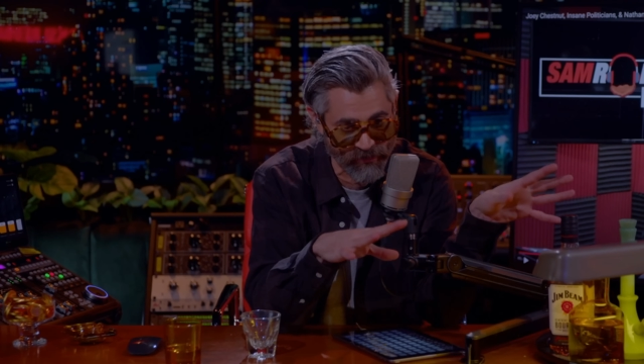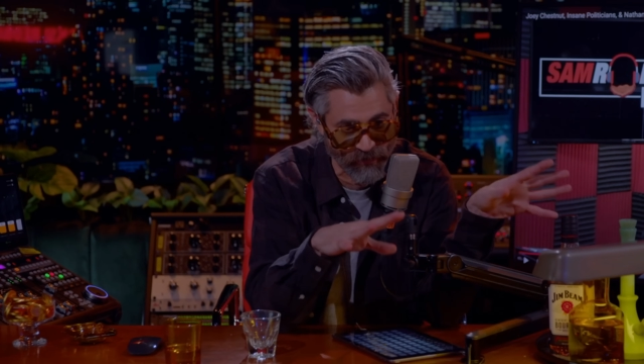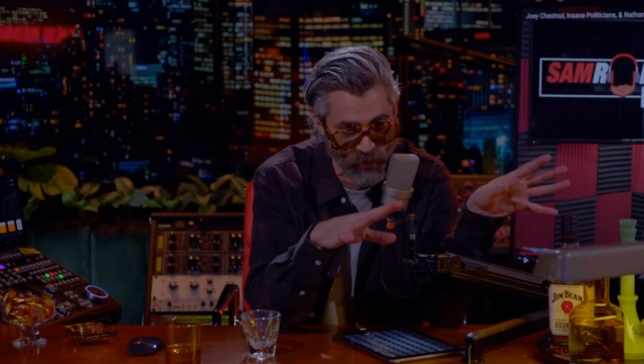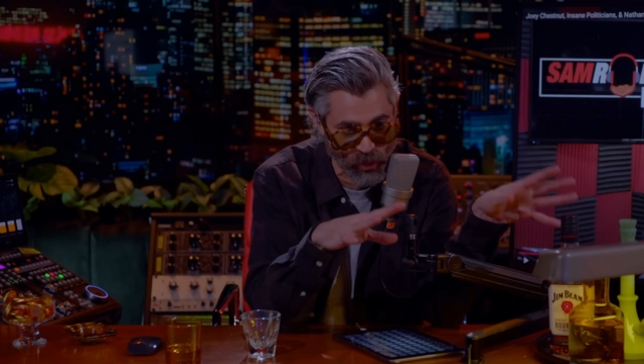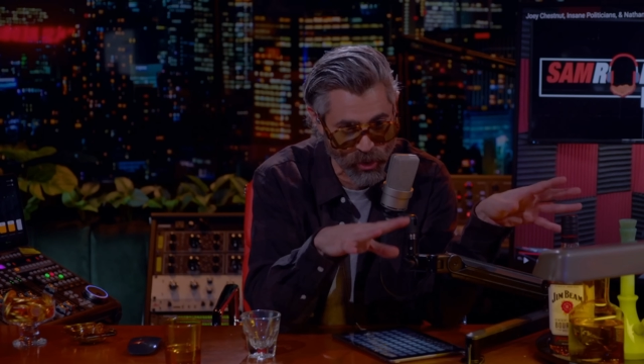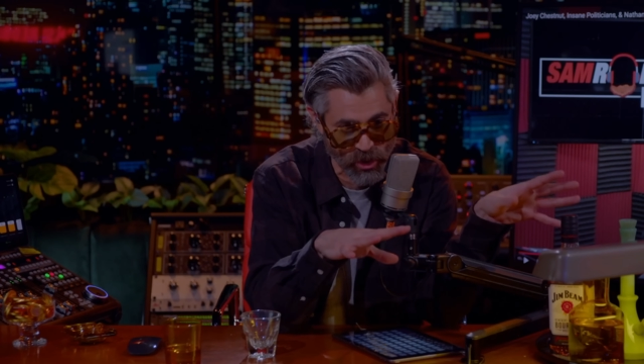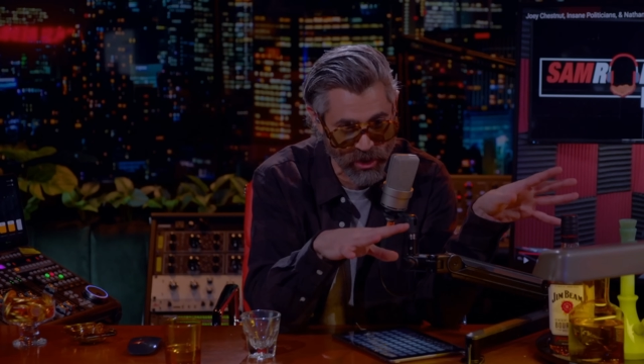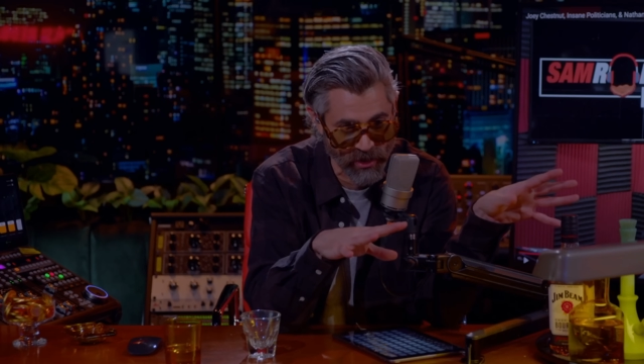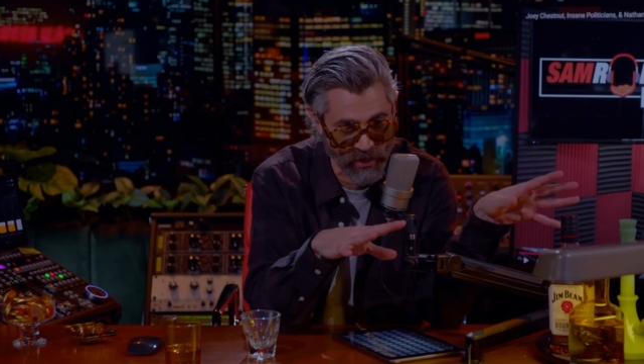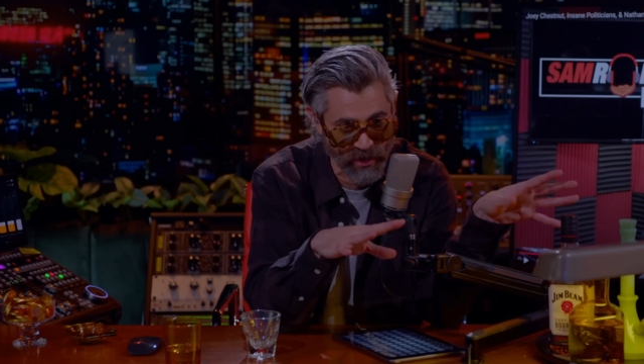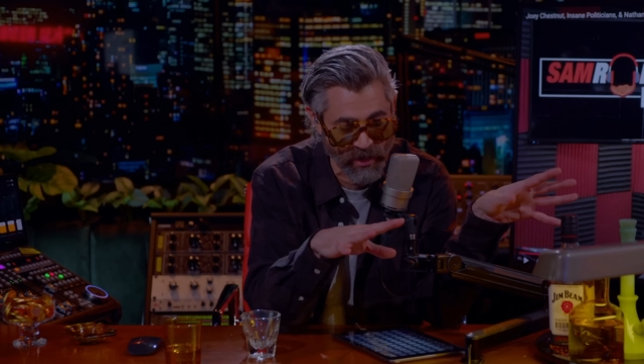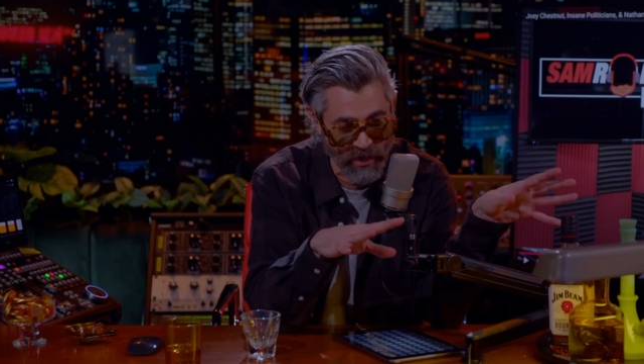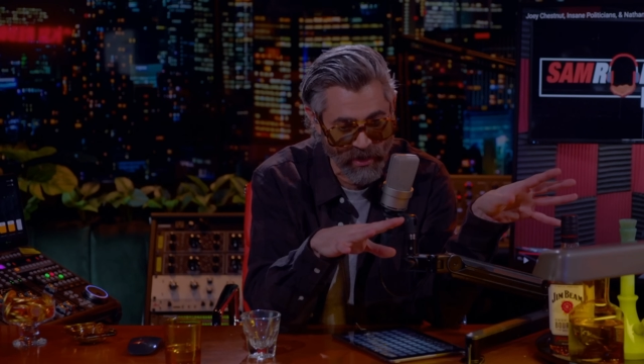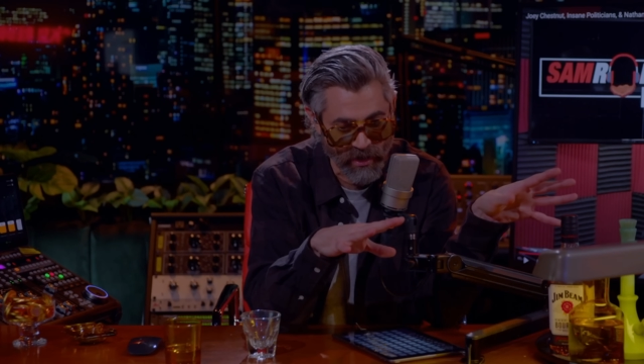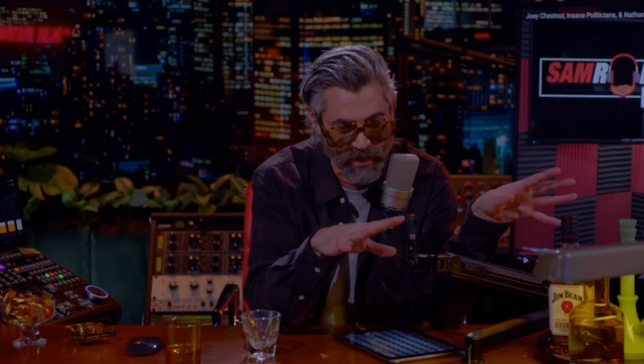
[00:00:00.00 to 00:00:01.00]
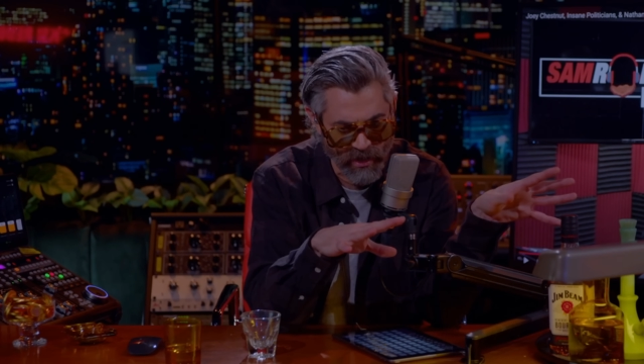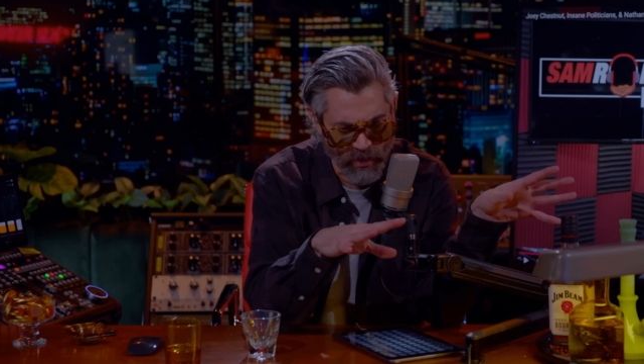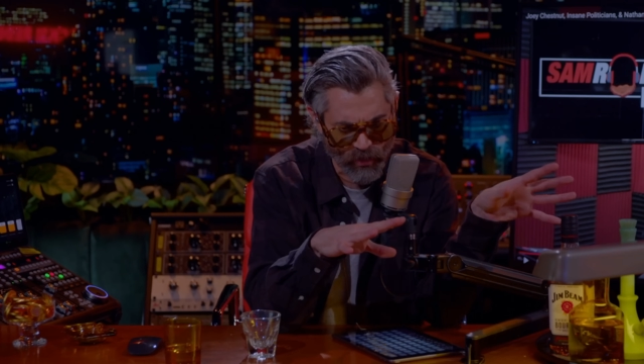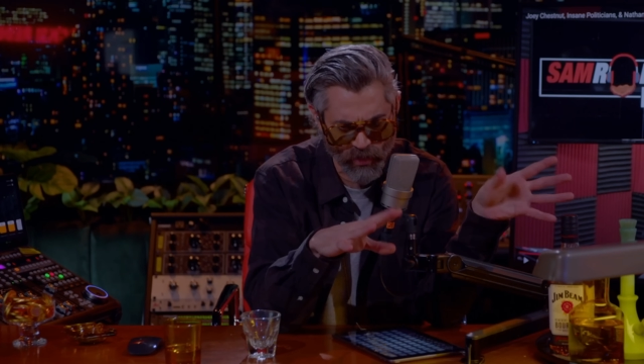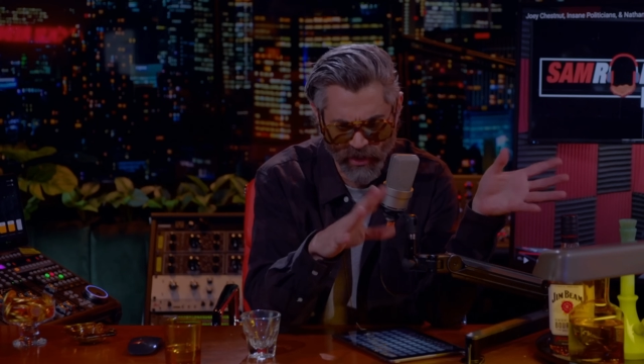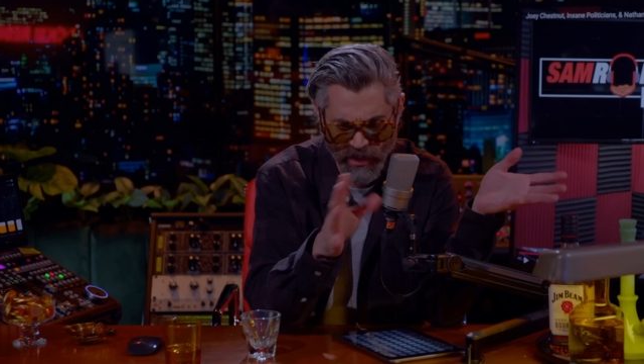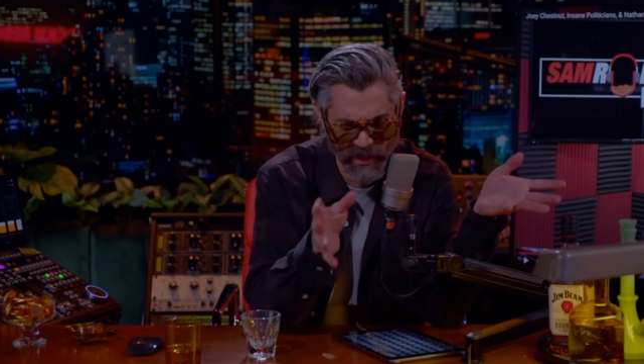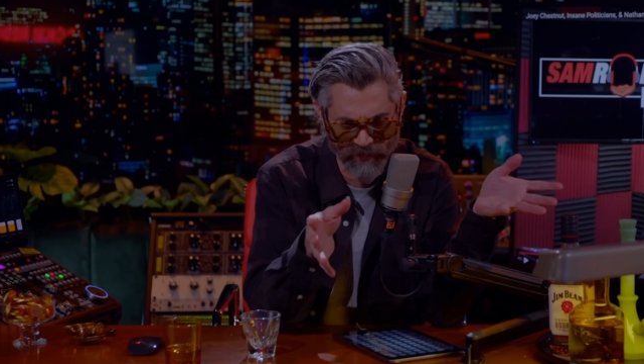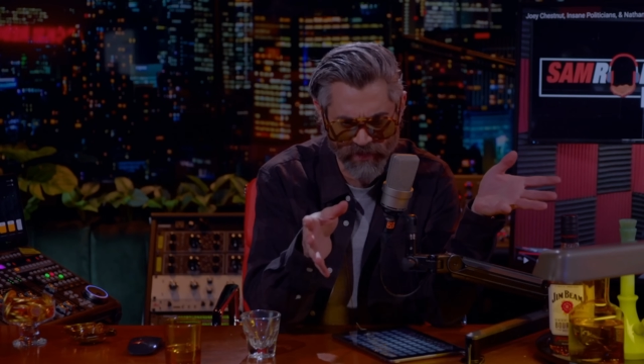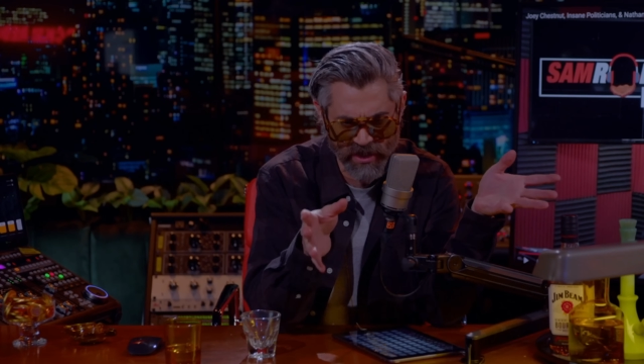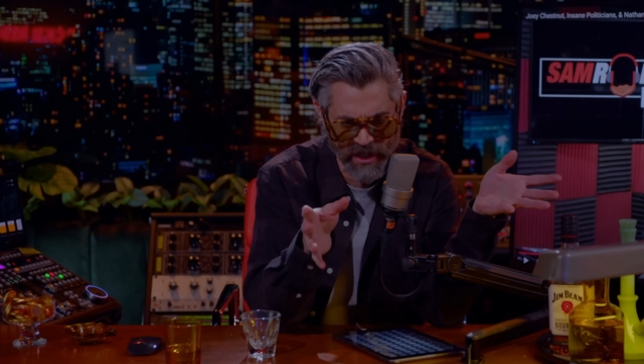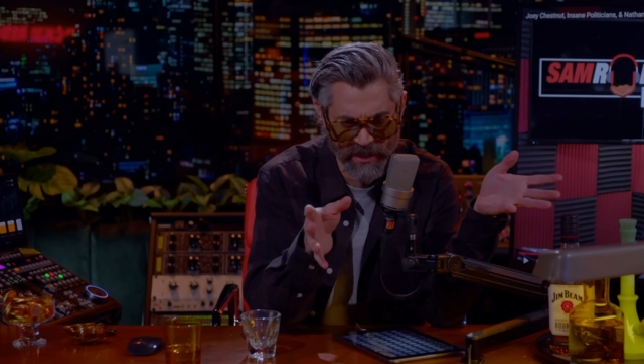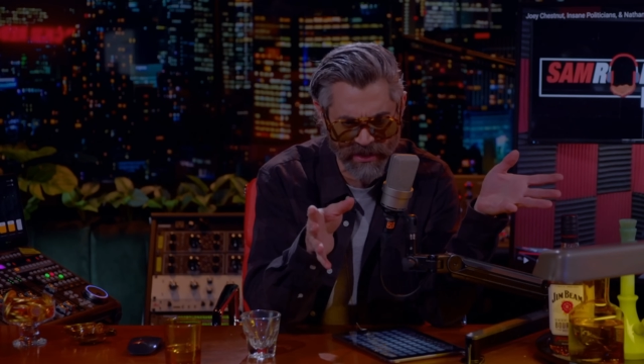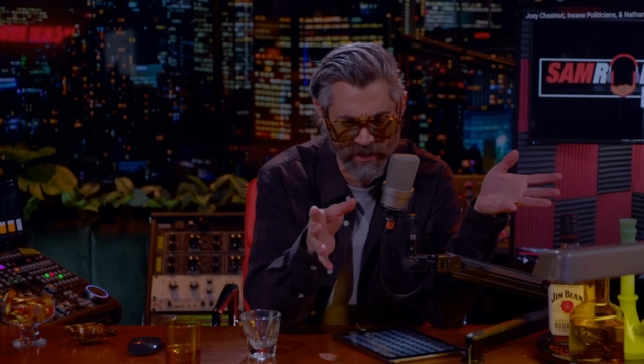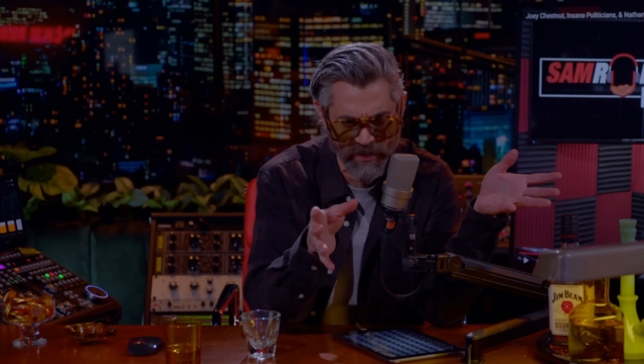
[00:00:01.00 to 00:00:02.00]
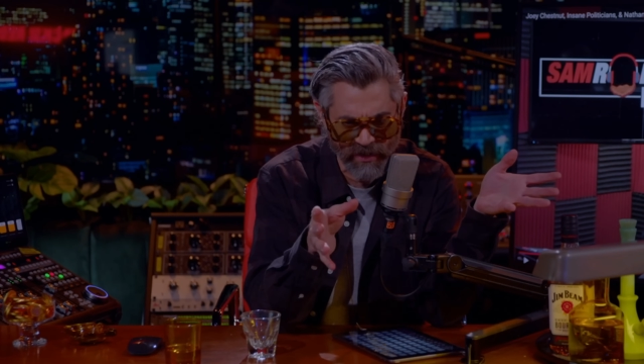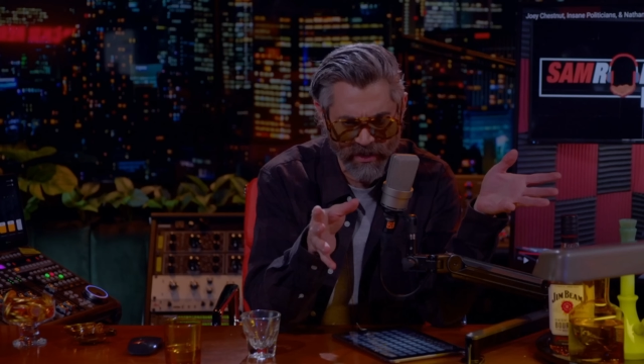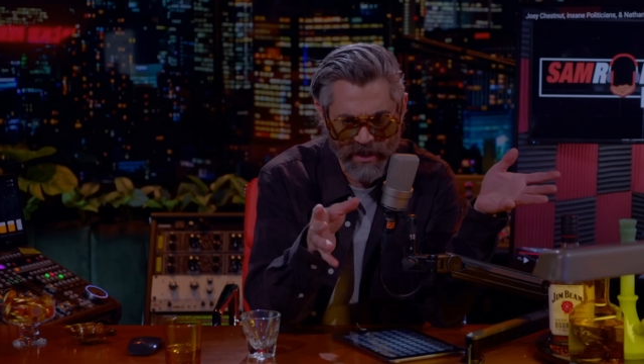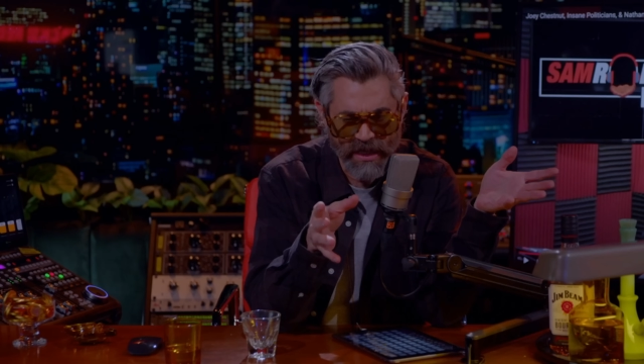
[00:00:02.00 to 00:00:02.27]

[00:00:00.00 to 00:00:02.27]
version where all of a sudden,